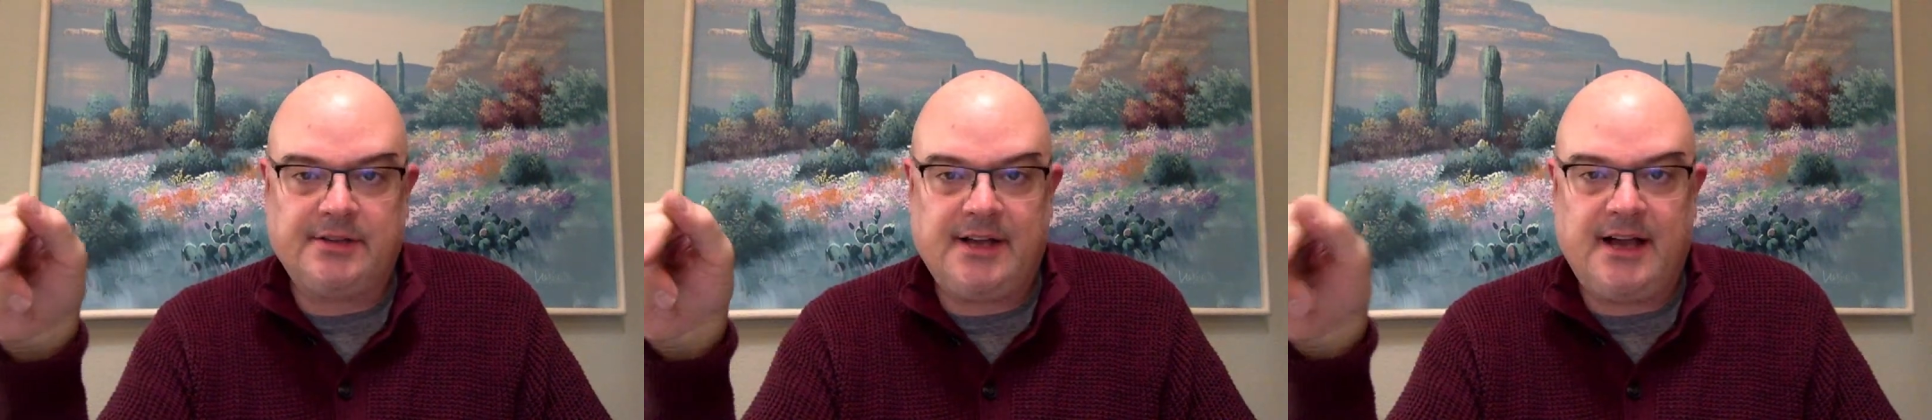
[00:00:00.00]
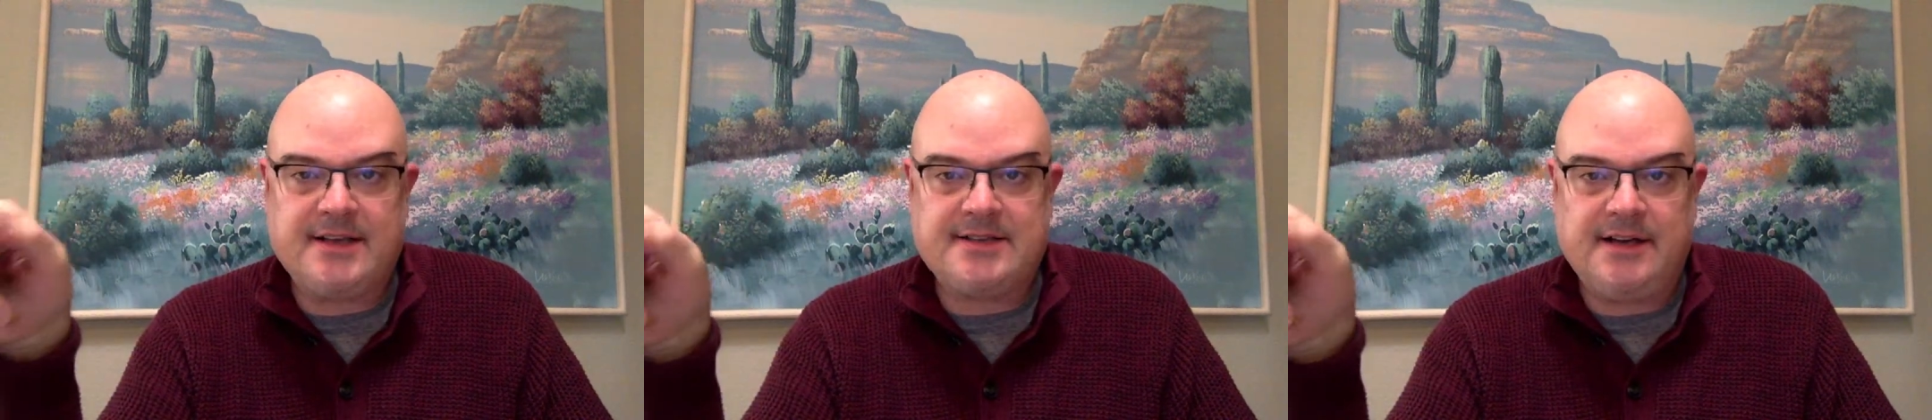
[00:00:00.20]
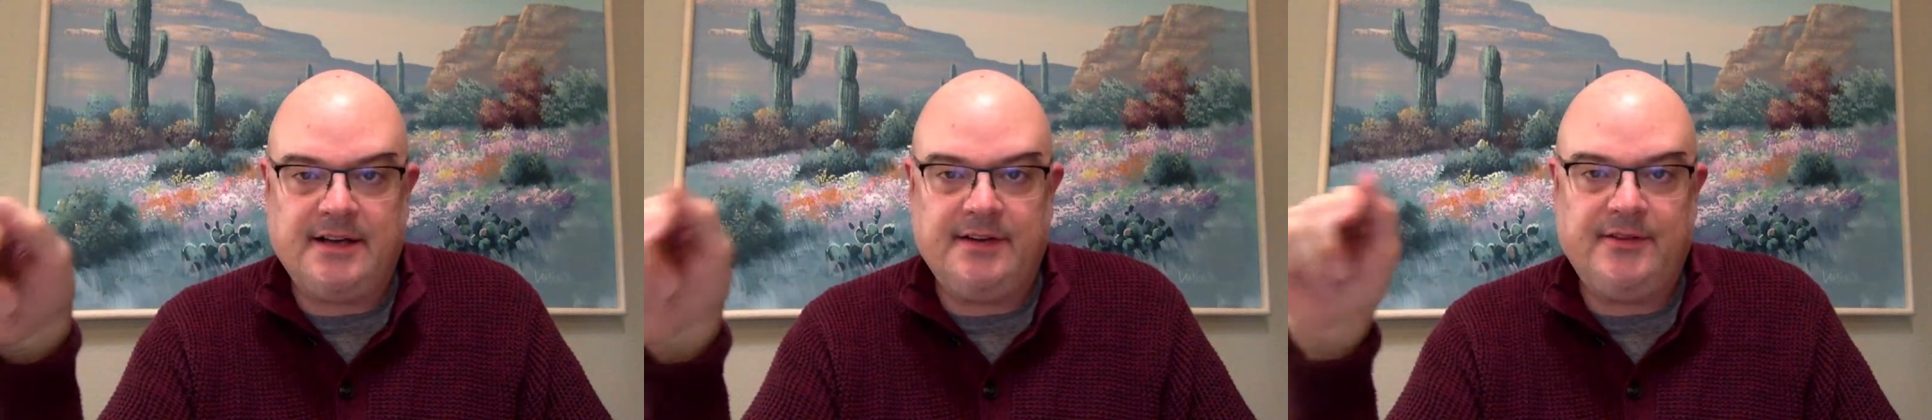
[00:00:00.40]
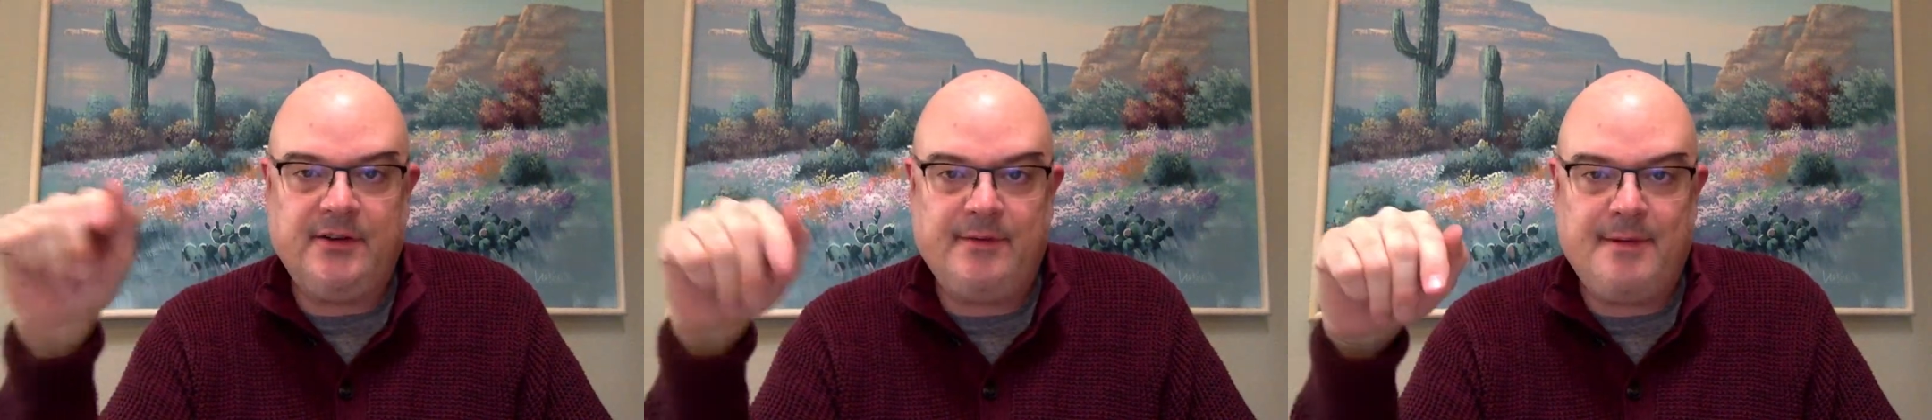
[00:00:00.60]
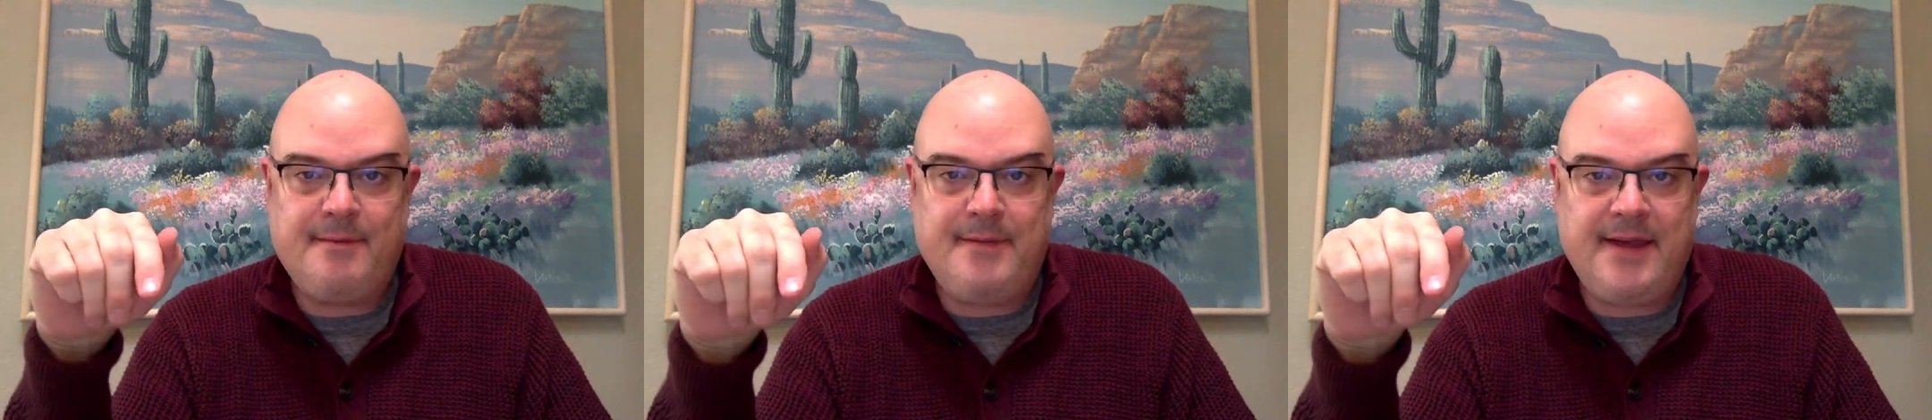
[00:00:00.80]
Dasein of
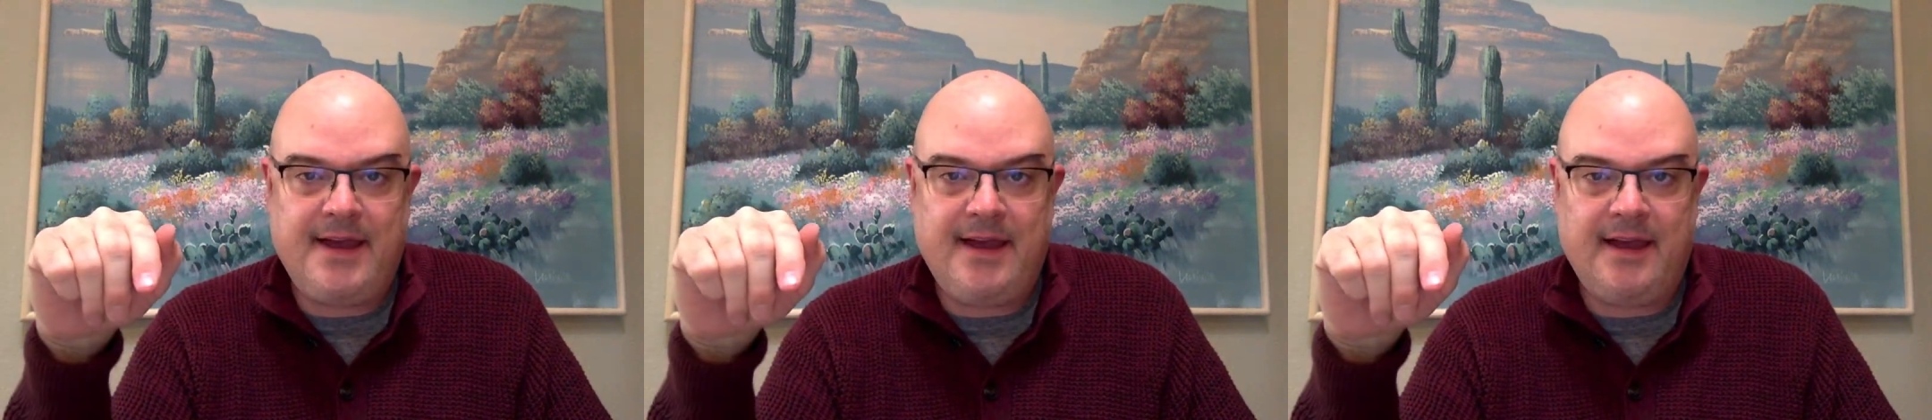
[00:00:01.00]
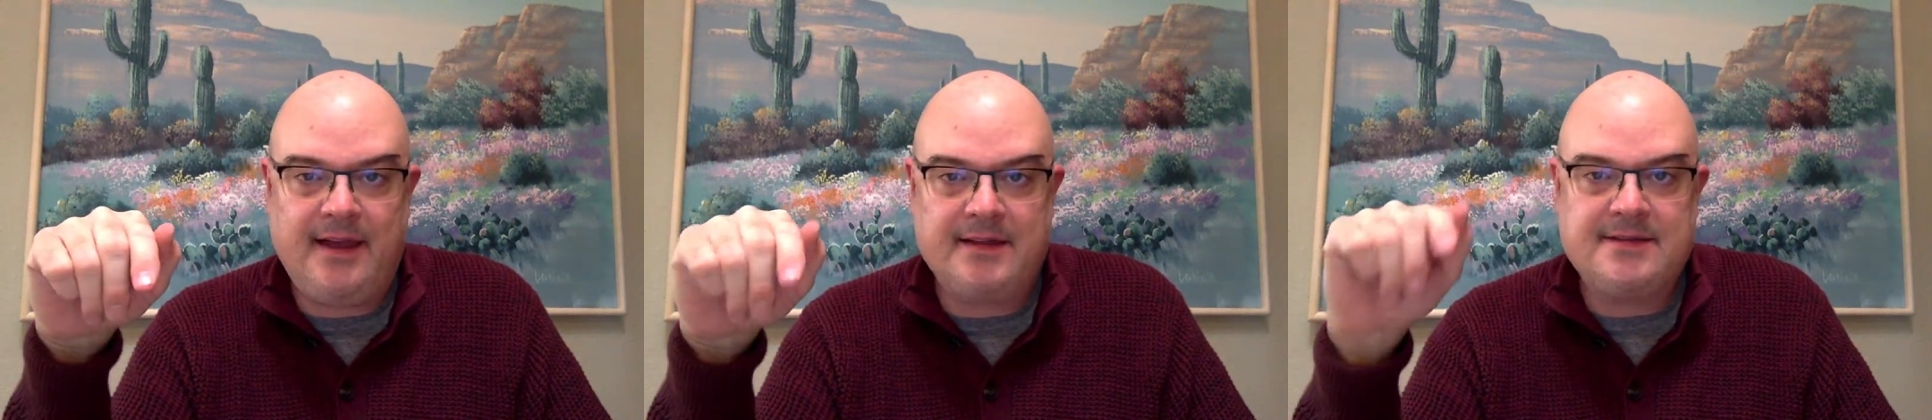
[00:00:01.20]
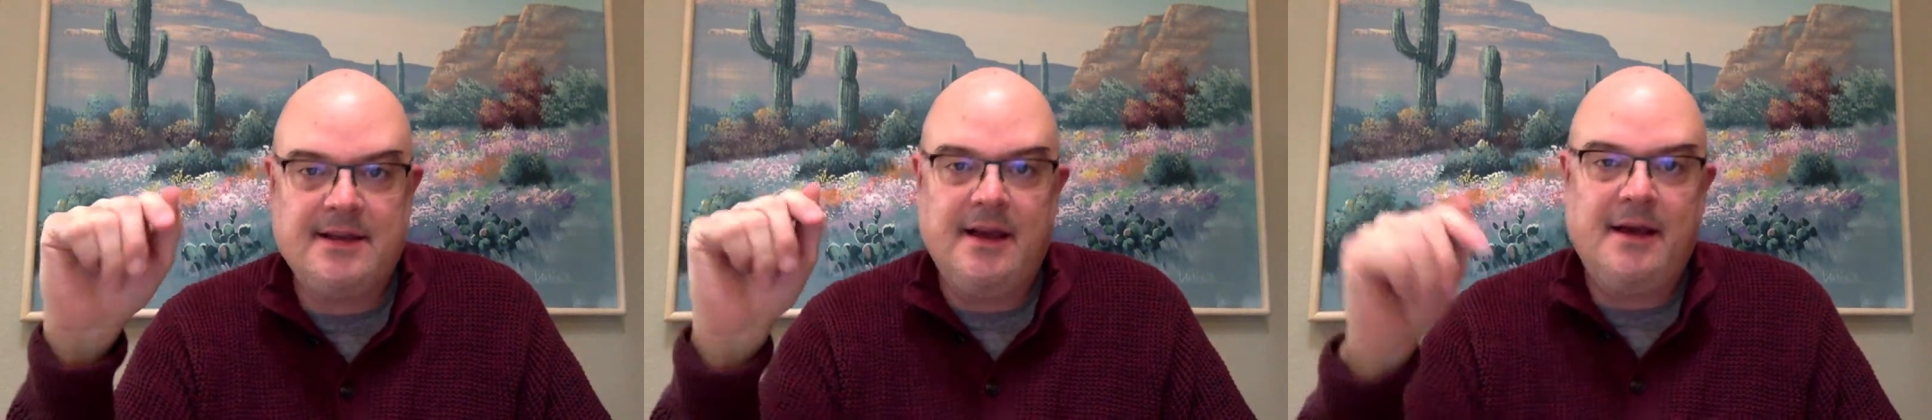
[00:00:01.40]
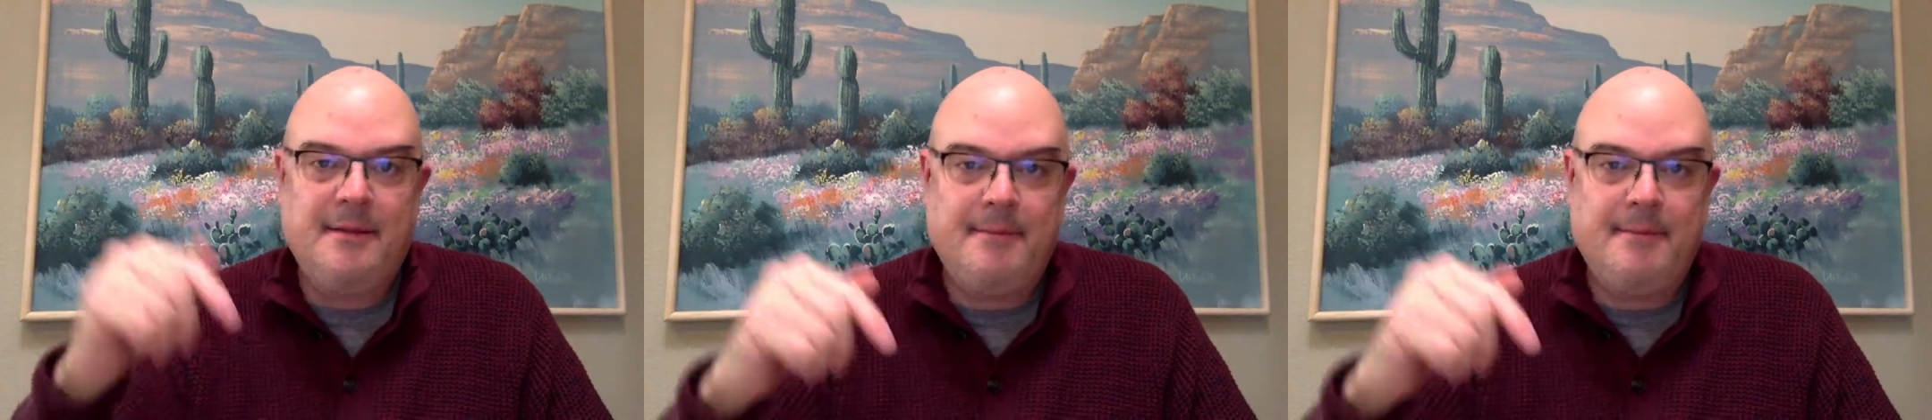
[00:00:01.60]
human beings